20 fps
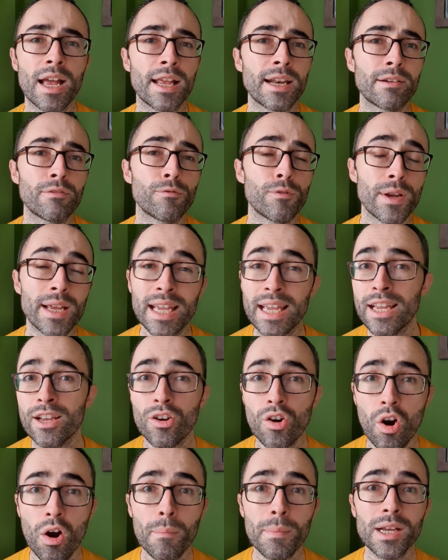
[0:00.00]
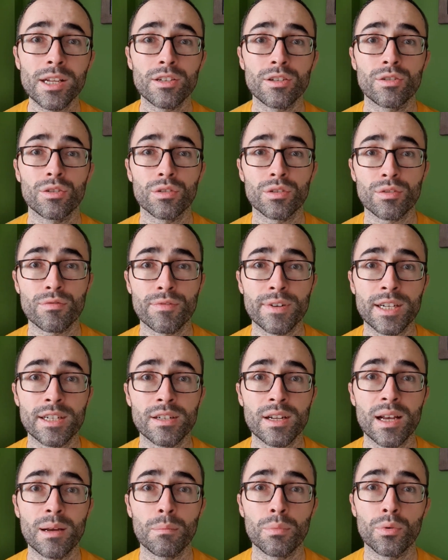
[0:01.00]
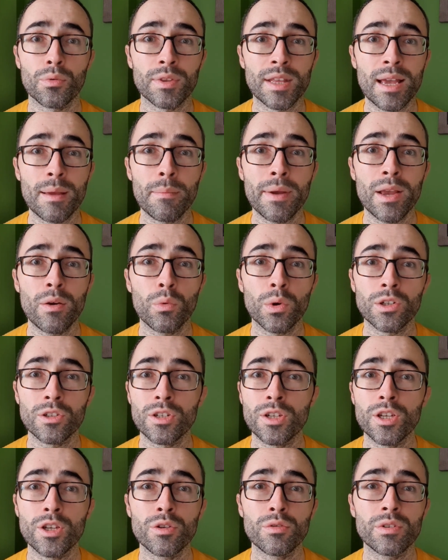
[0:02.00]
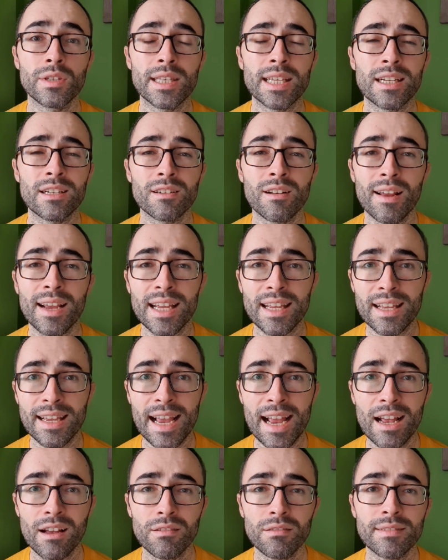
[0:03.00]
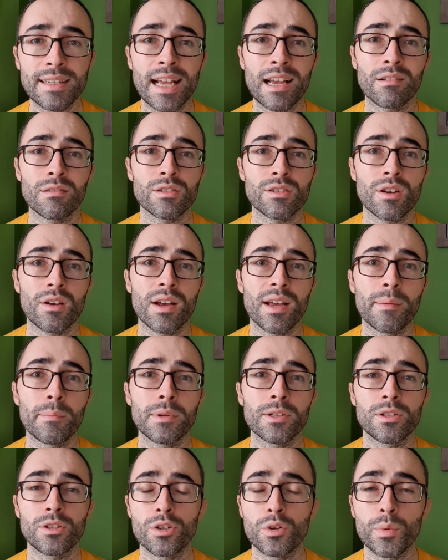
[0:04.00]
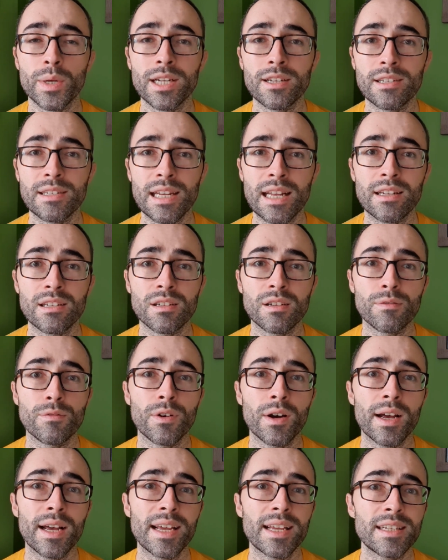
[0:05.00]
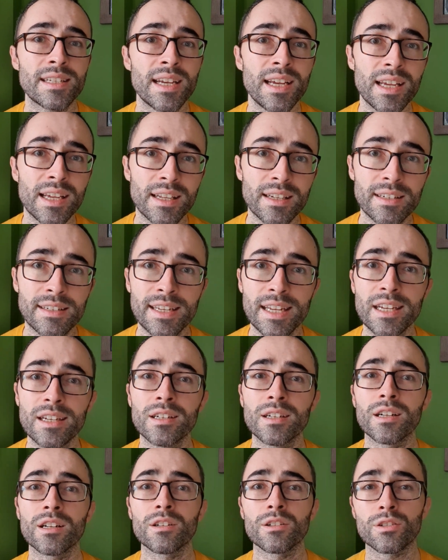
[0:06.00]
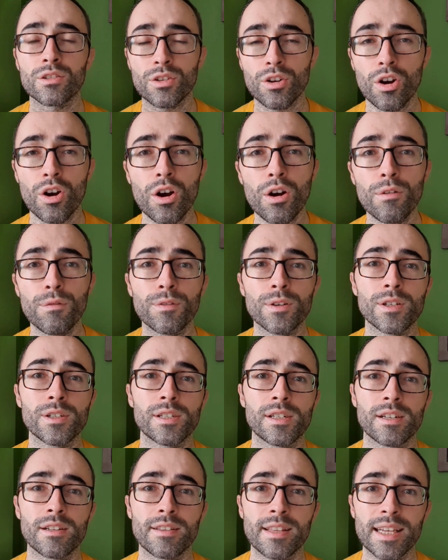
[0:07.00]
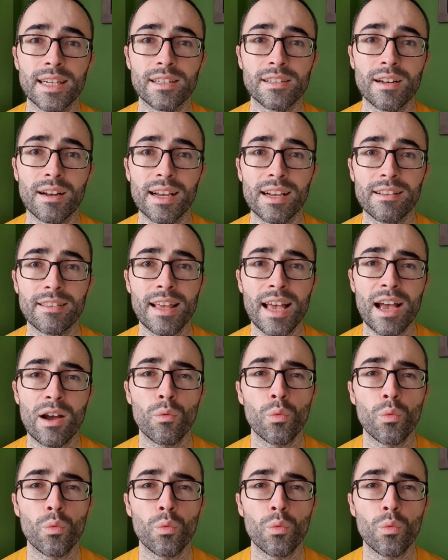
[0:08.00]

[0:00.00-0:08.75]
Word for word: And for e-commerce stores, for example, they may want to use things like countdown timers to incentivize deals, offers, and things like that.